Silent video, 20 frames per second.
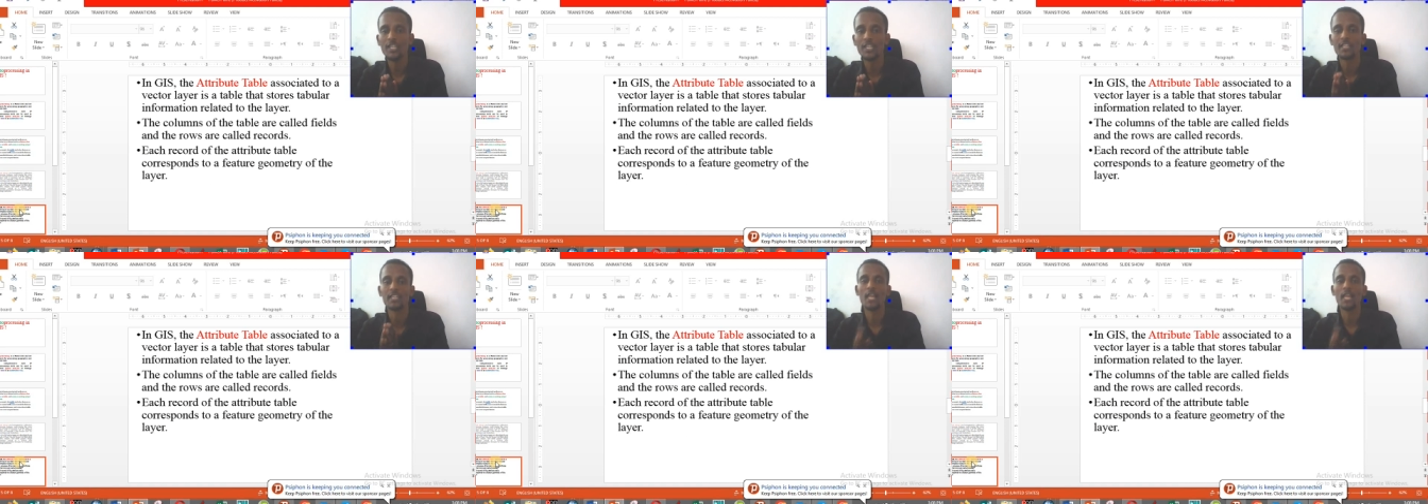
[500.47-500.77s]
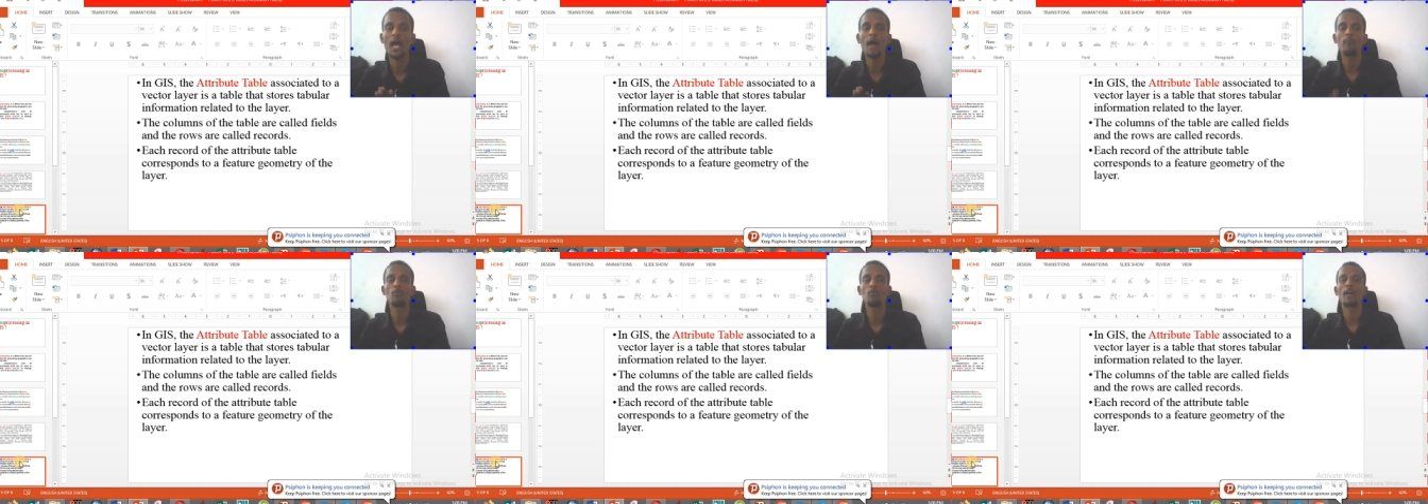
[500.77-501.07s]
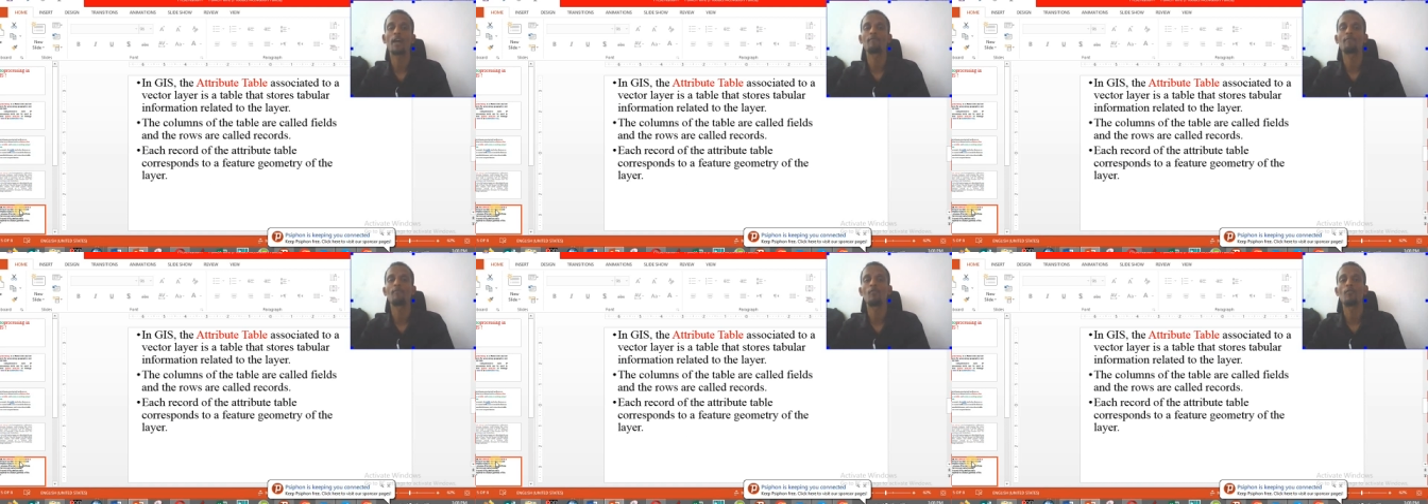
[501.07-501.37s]
a
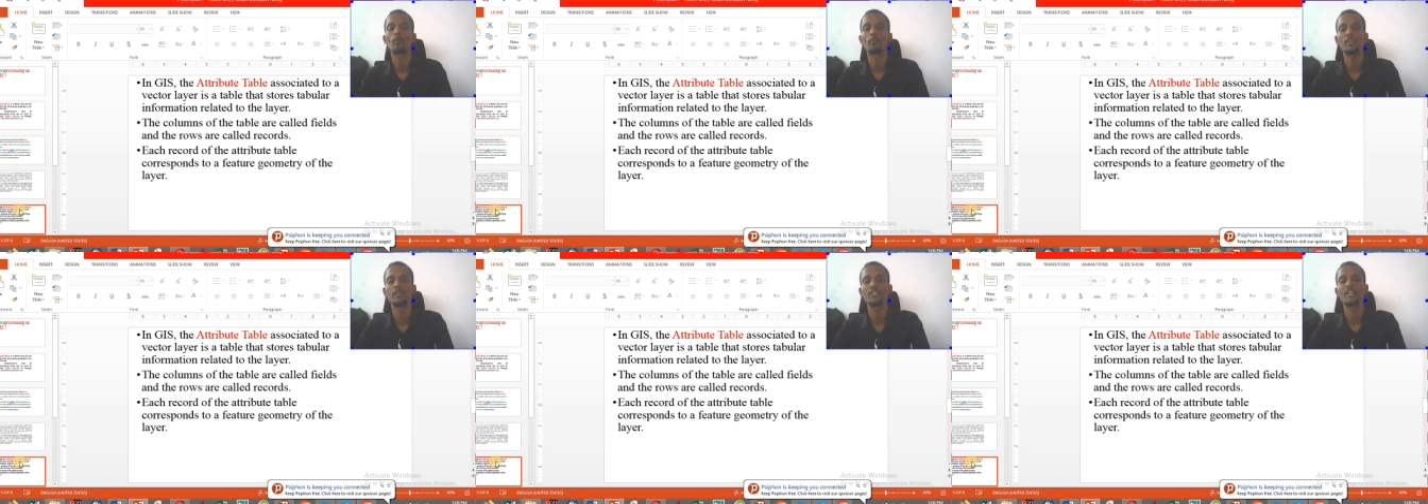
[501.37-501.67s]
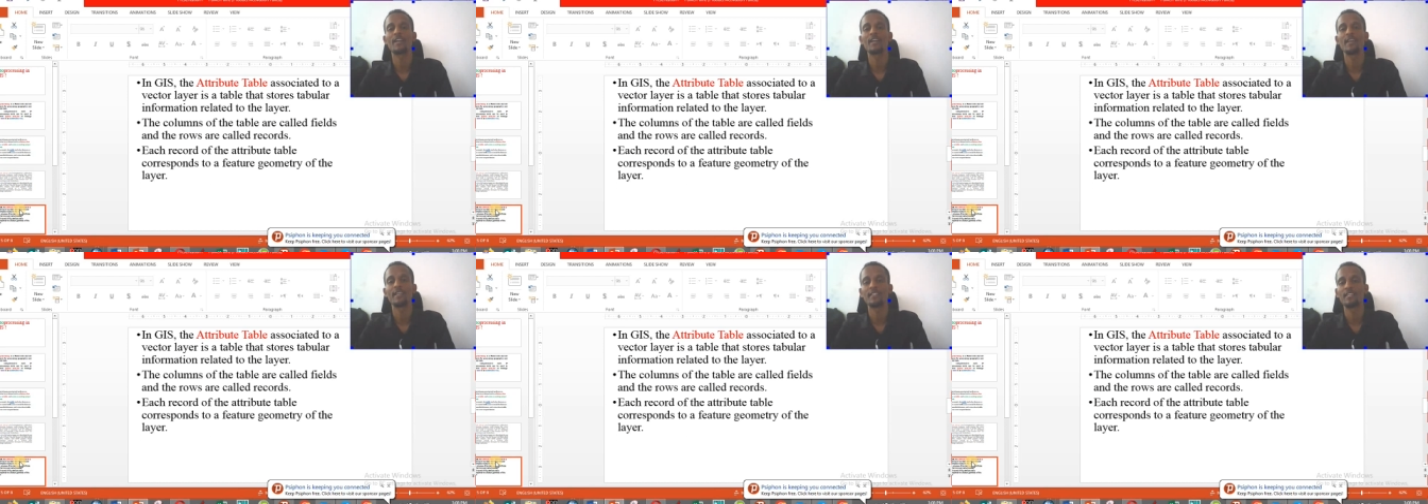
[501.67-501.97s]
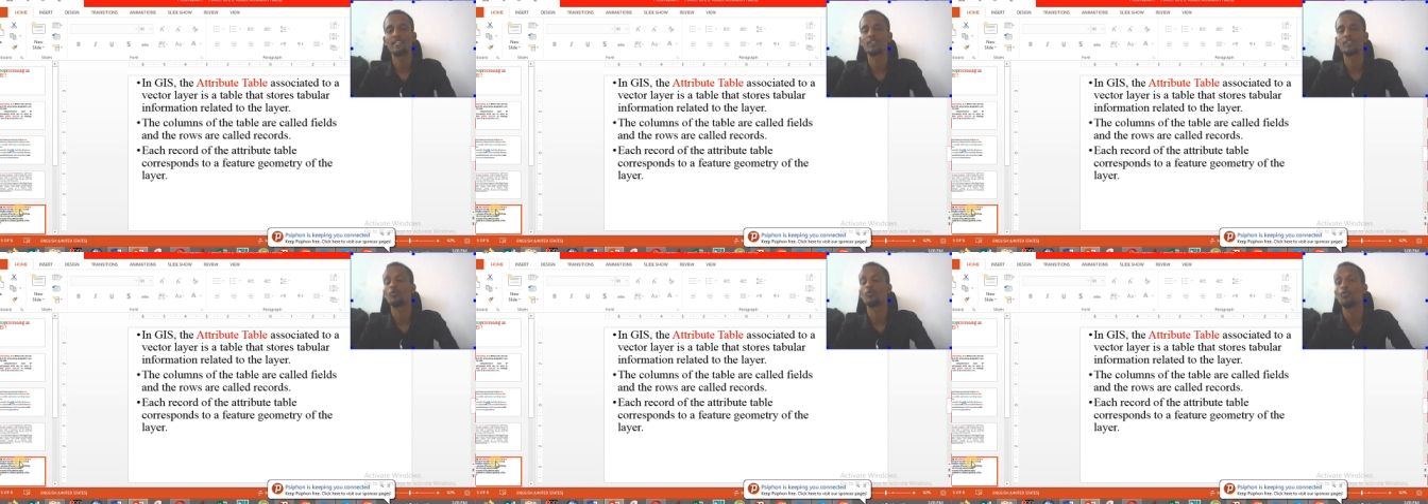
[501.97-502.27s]
tabular information
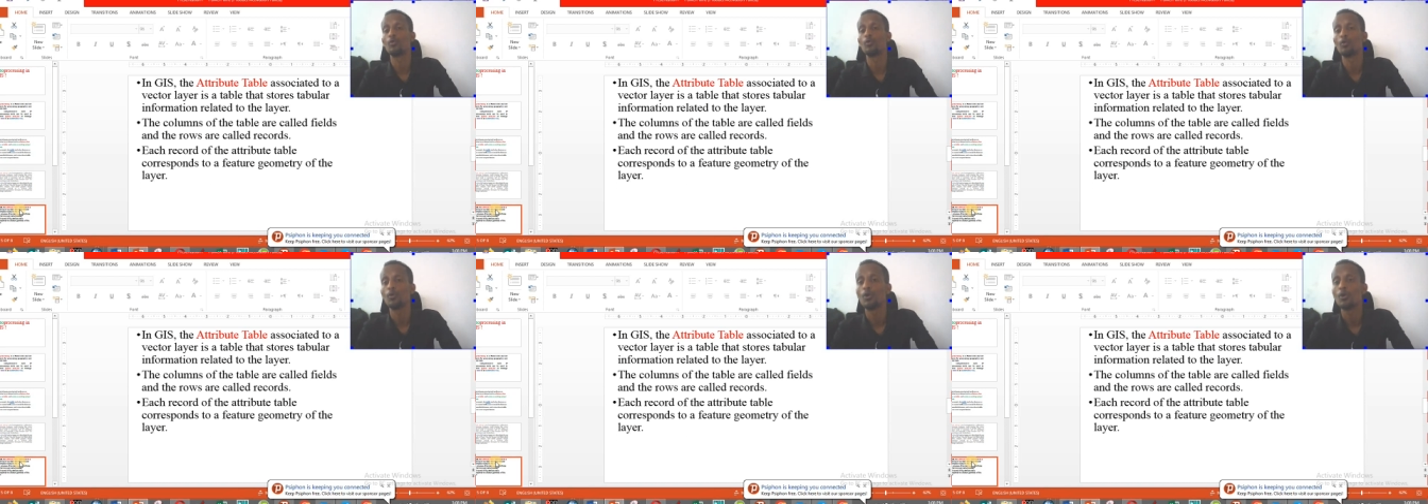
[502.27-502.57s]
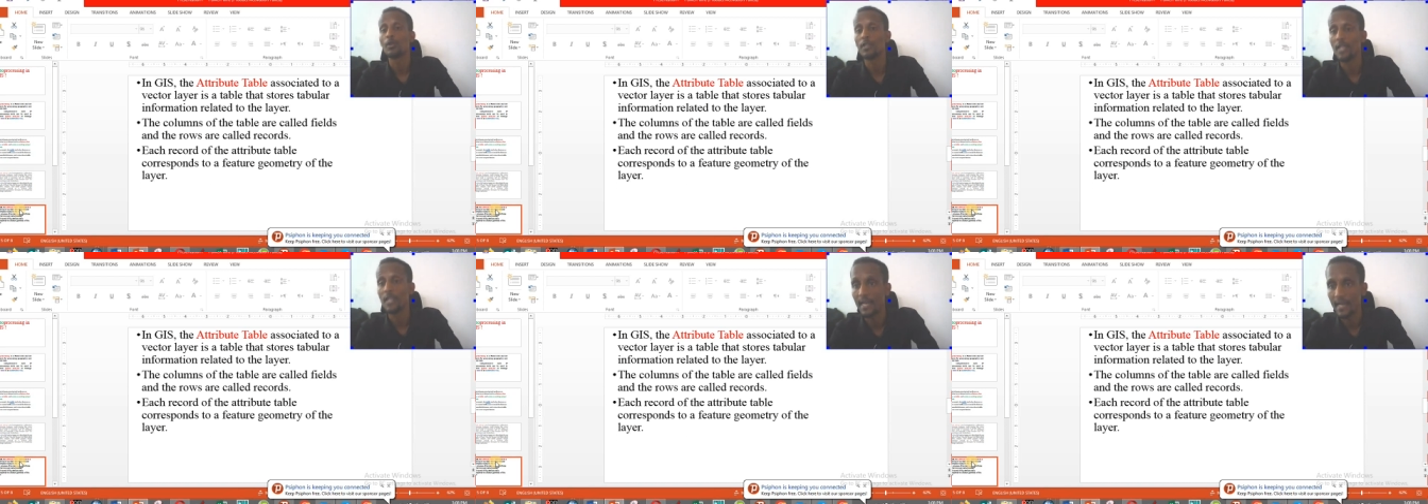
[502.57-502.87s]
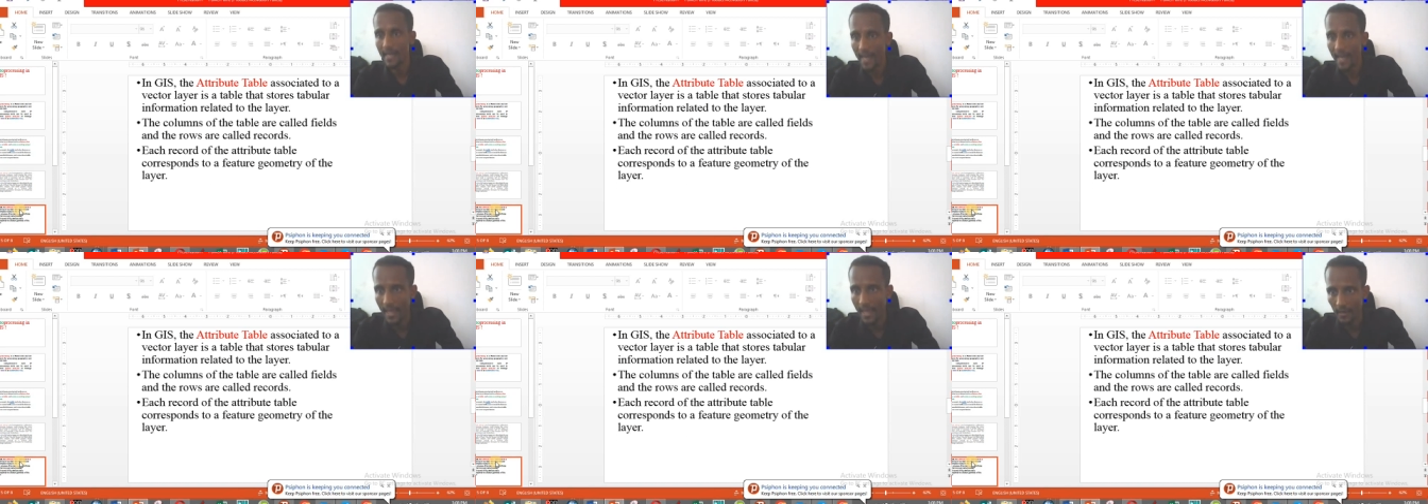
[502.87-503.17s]
related to the
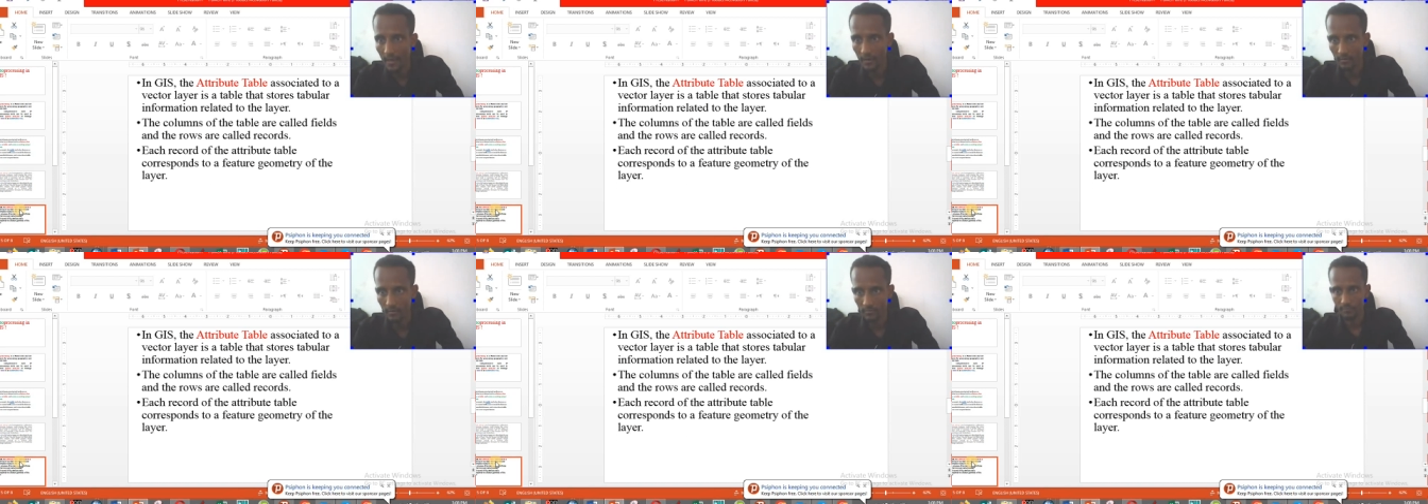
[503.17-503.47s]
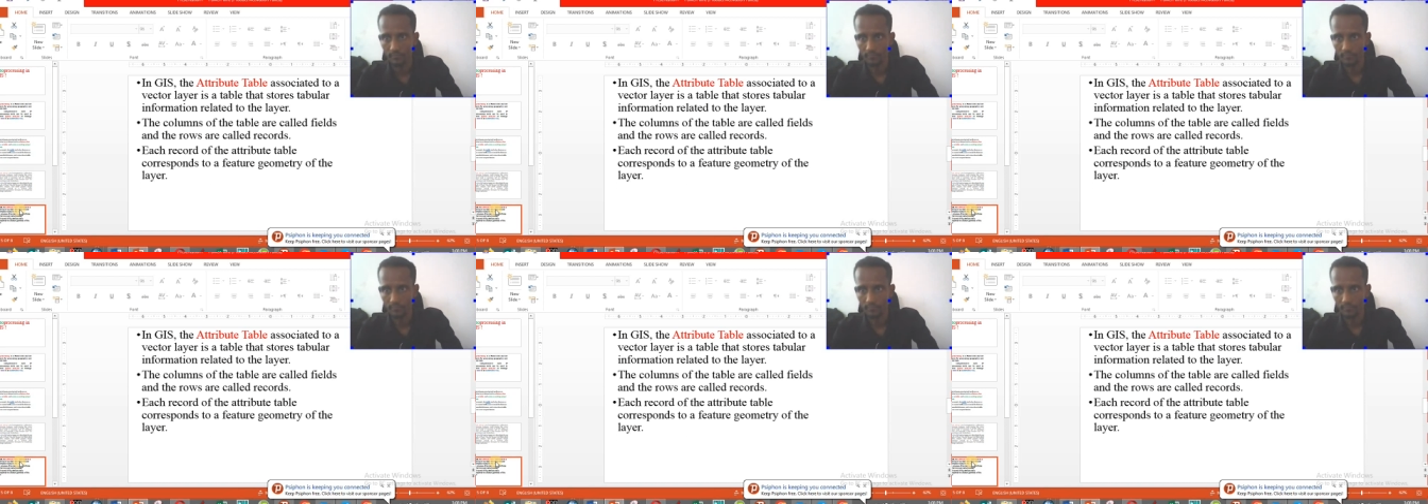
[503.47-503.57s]
layer.